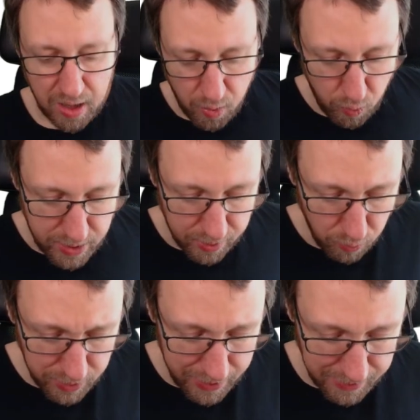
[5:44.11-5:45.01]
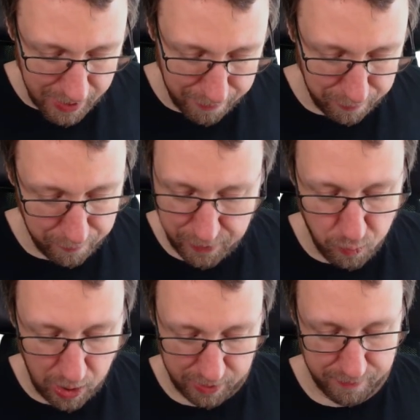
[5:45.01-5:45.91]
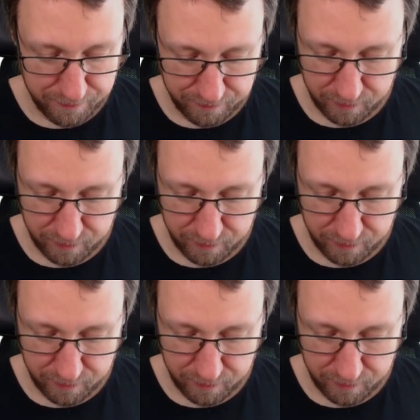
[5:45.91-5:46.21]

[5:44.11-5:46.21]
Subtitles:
We don't yet have V1.